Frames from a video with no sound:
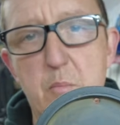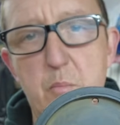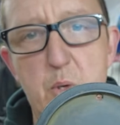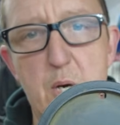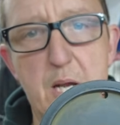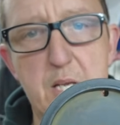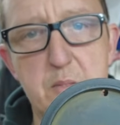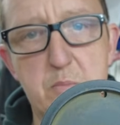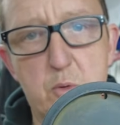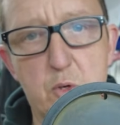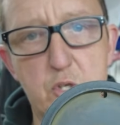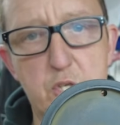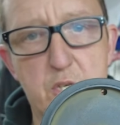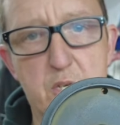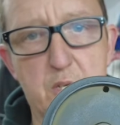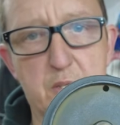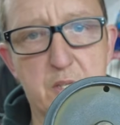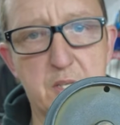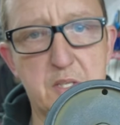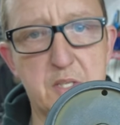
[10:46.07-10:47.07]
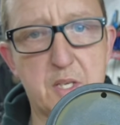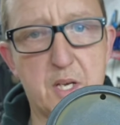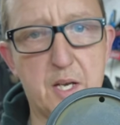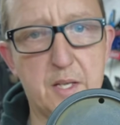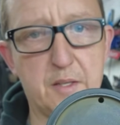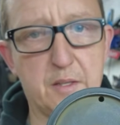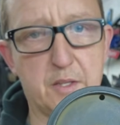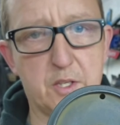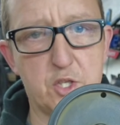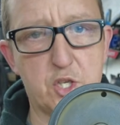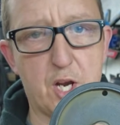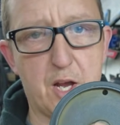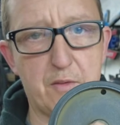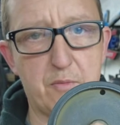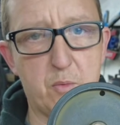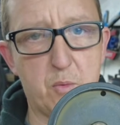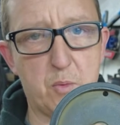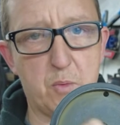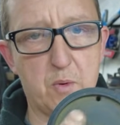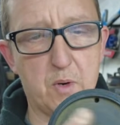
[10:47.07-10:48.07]
brass bushing on this side that the
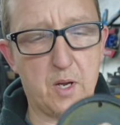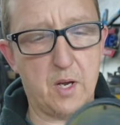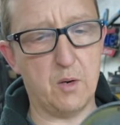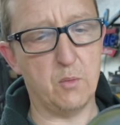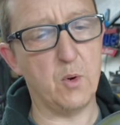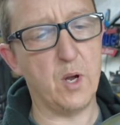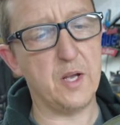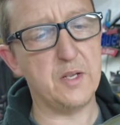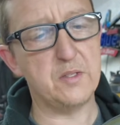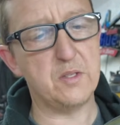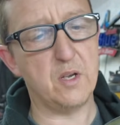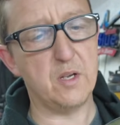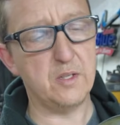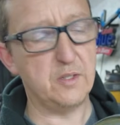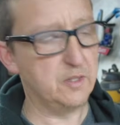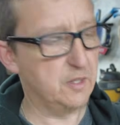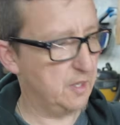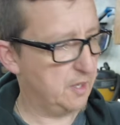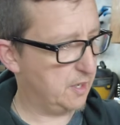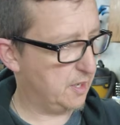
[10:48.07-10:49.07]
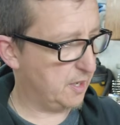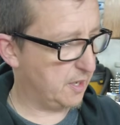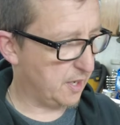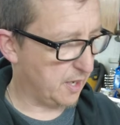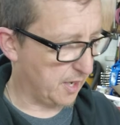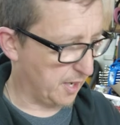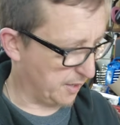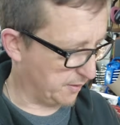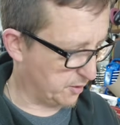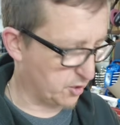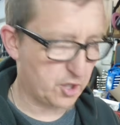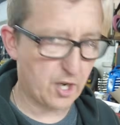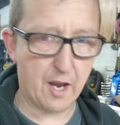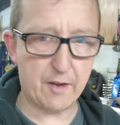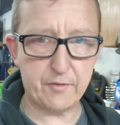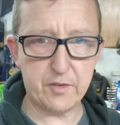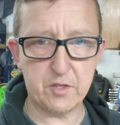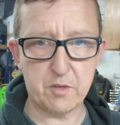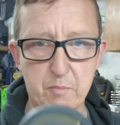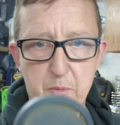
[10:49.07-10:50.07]
shaft rides on, and the shaft is